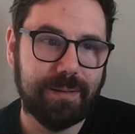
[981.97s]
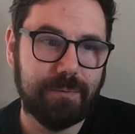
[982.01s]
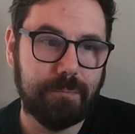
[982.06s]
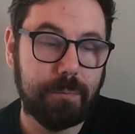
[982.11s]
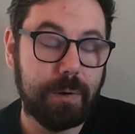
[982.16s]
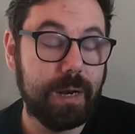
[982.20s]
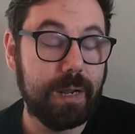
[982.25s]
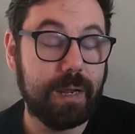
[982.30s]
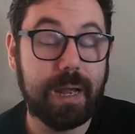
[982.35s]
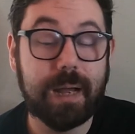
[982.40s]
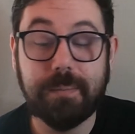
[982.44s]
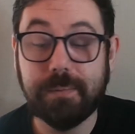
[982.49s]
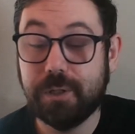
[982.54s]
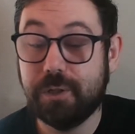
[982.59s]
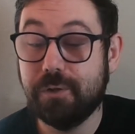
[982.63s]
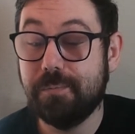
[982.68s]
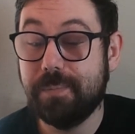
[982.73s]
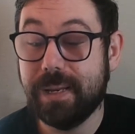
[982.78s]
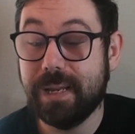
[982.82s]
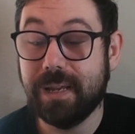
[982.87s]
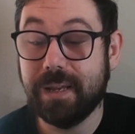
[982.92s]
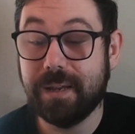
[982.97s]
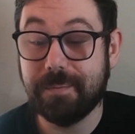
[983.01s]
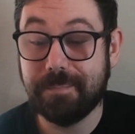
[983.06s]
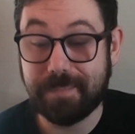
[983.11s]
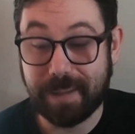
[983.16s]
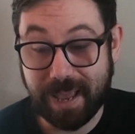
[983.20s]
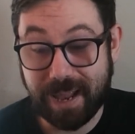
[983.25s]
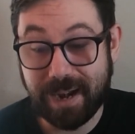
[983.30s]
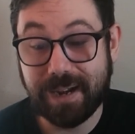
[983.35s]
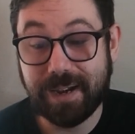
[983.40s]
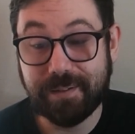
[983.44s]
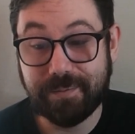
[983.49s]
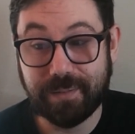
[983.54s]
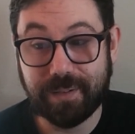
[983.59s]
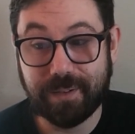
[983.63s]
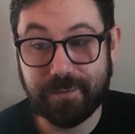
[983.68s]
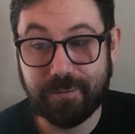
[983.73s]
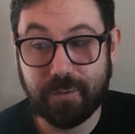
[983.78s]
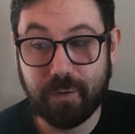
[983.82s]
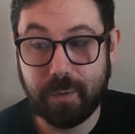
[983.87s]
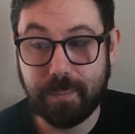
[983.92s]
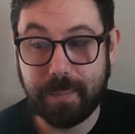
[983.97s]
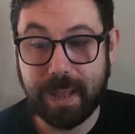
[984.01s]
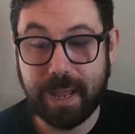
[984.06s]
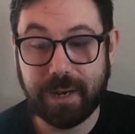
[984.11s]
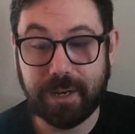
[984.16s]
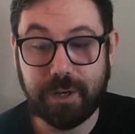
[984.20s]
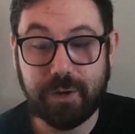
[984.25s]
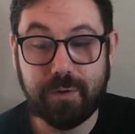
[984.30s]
when it comes to being competitive in the format,